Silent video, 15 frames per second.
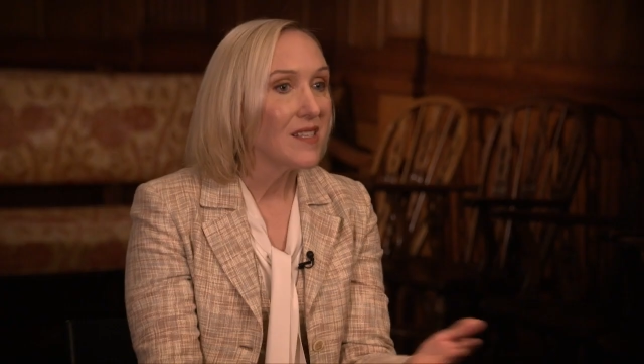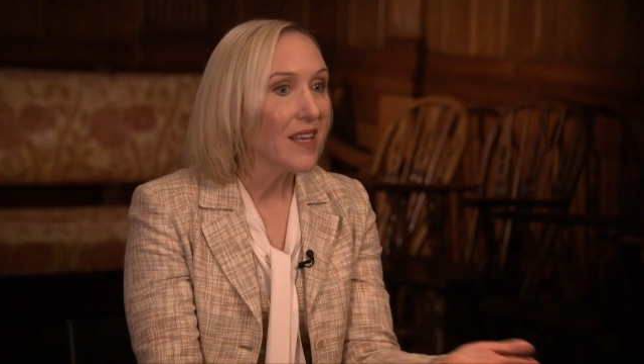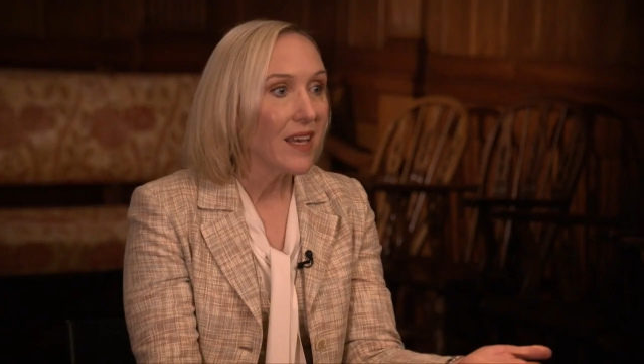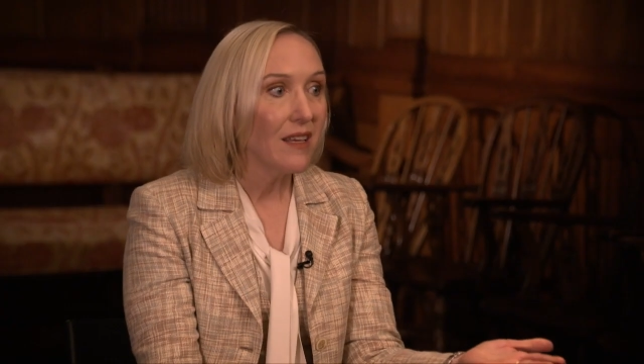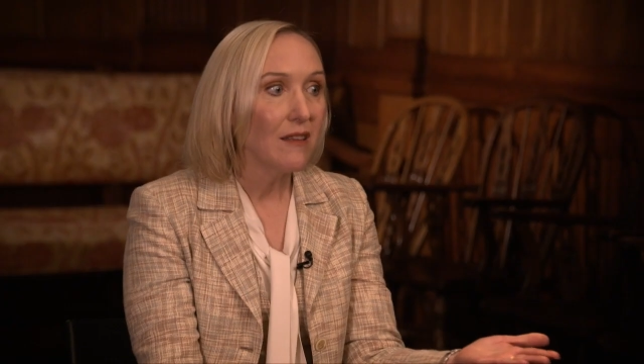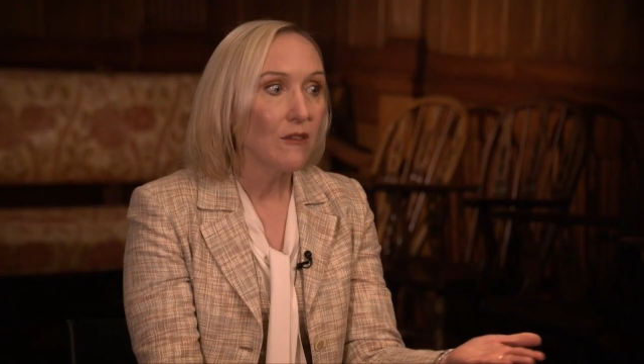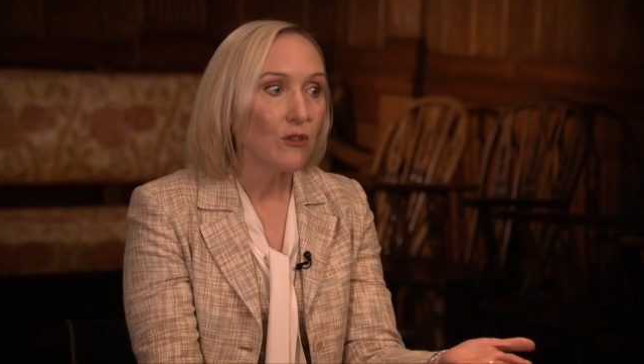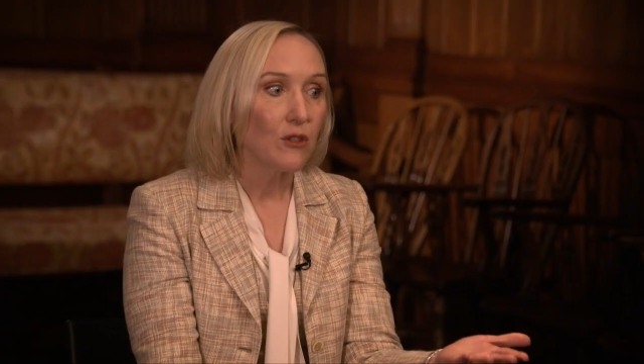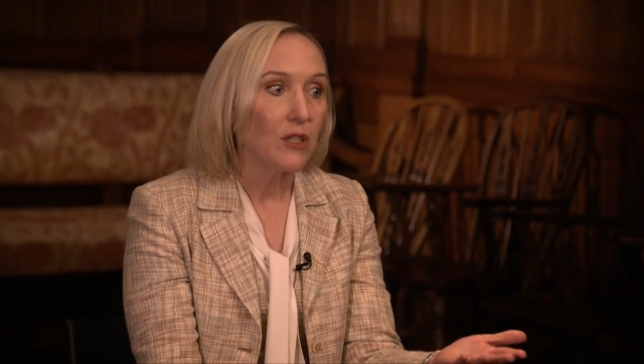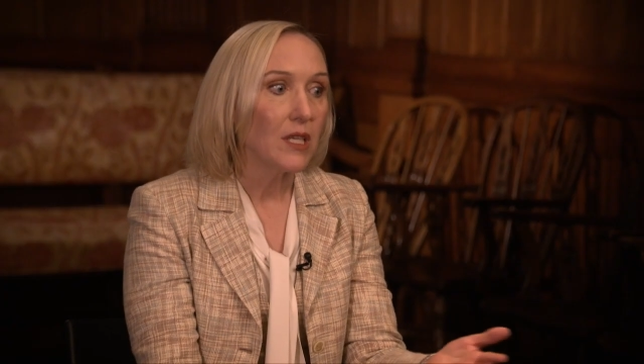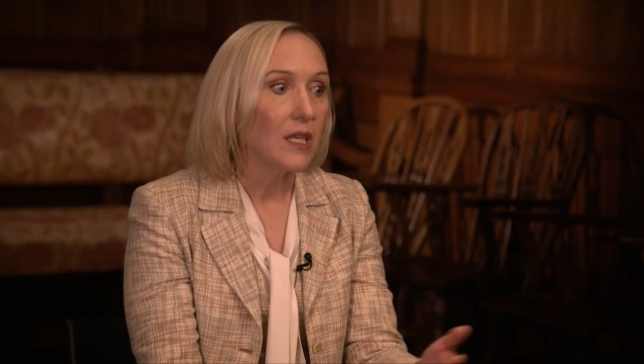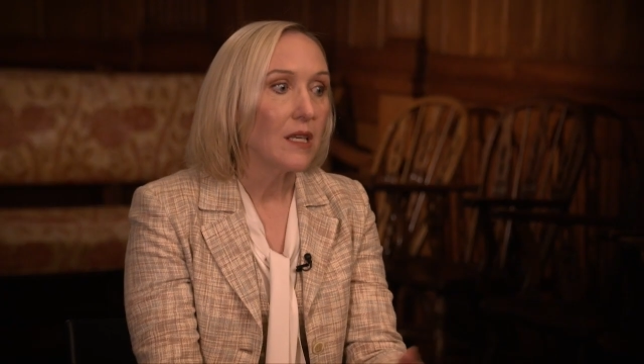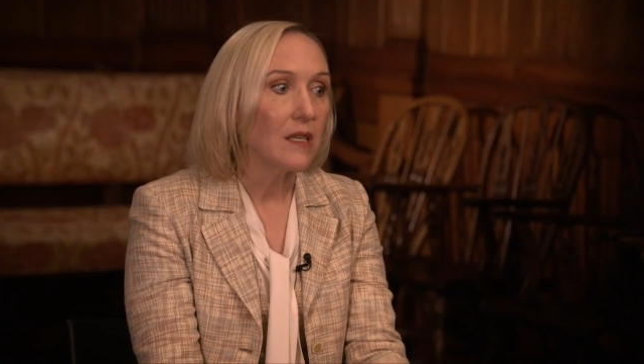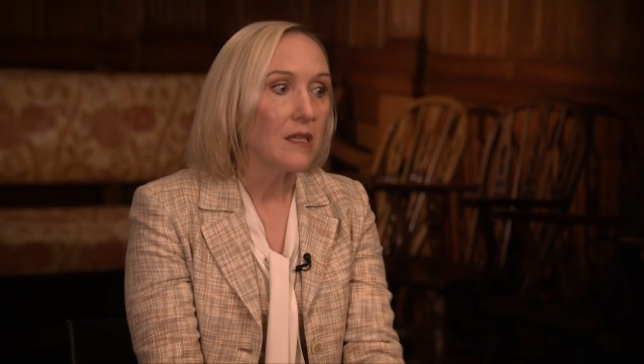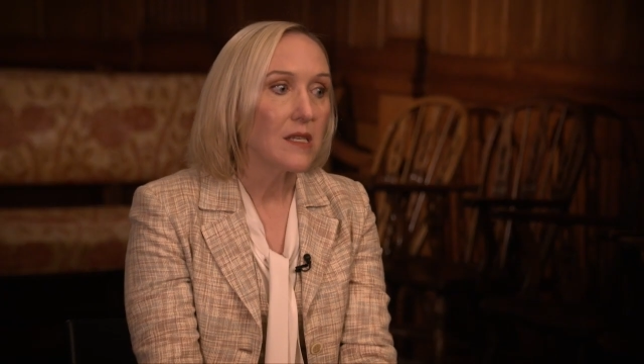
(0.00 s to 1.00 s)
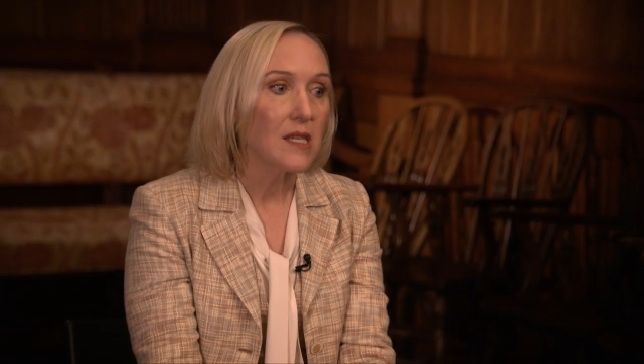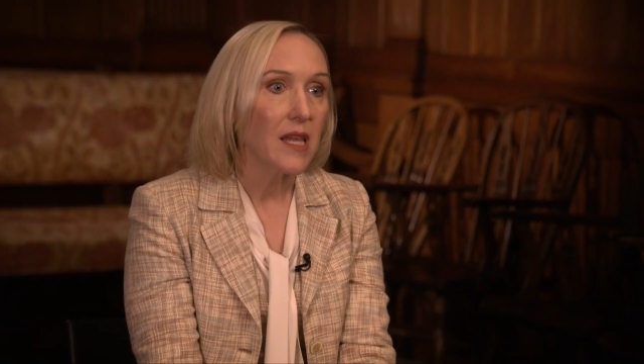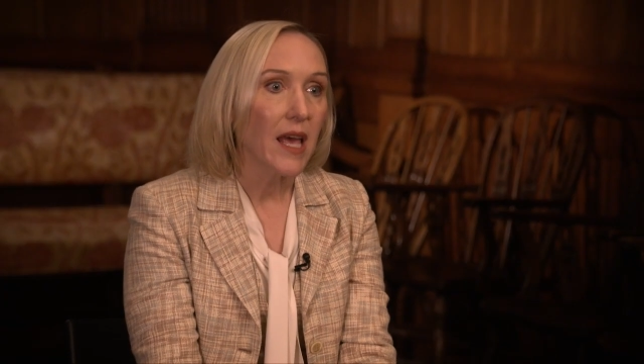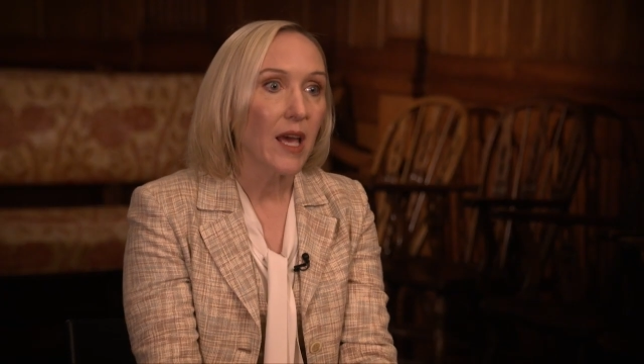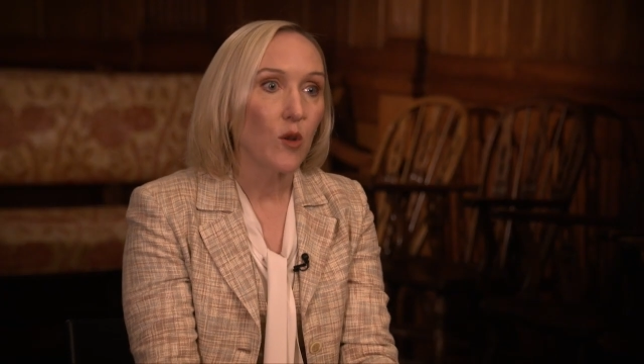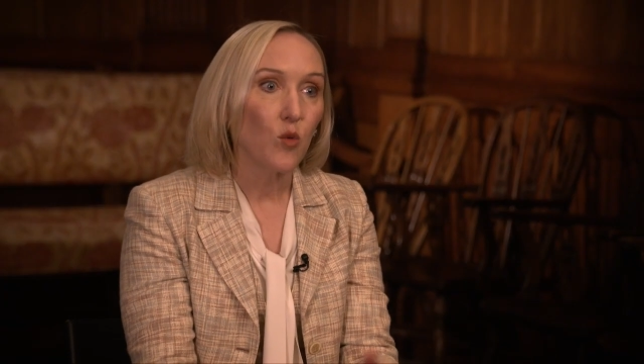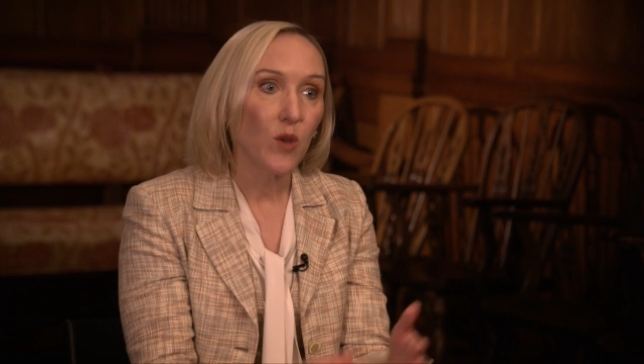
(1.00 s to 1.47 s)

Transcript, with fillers: the second learning is that